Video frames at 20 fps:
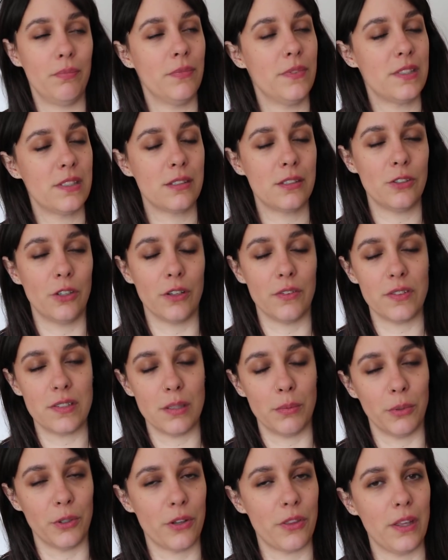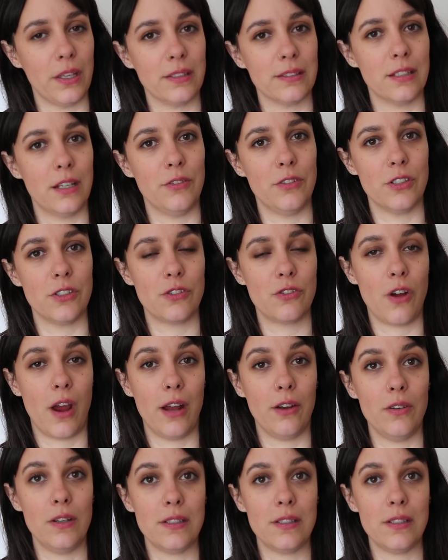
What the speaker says: sort of similar things that I've just tried